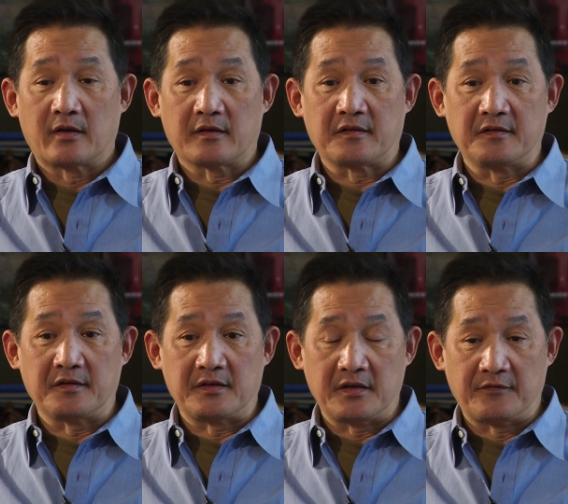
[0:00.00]

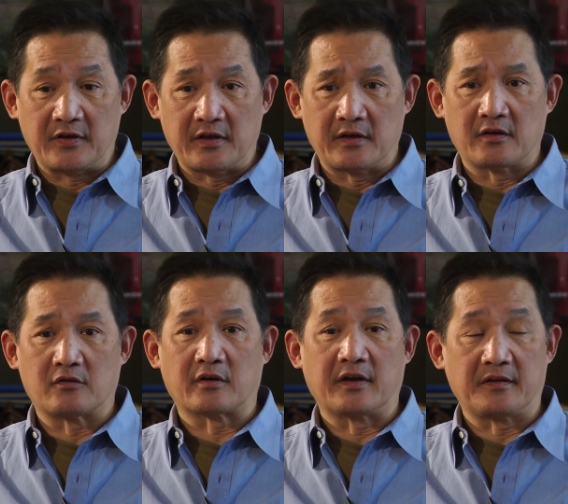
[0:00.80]
CCTV
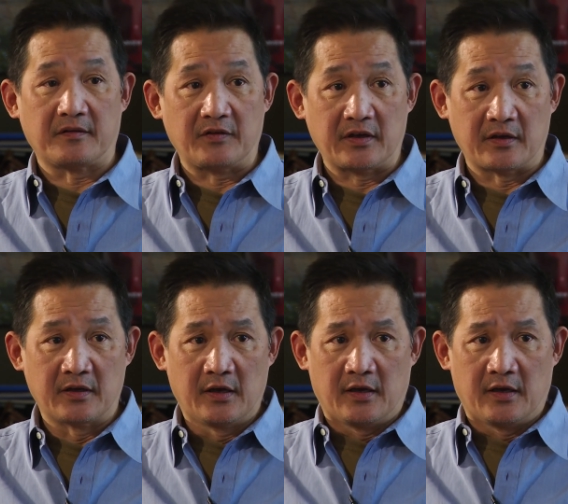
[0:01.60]
or ECV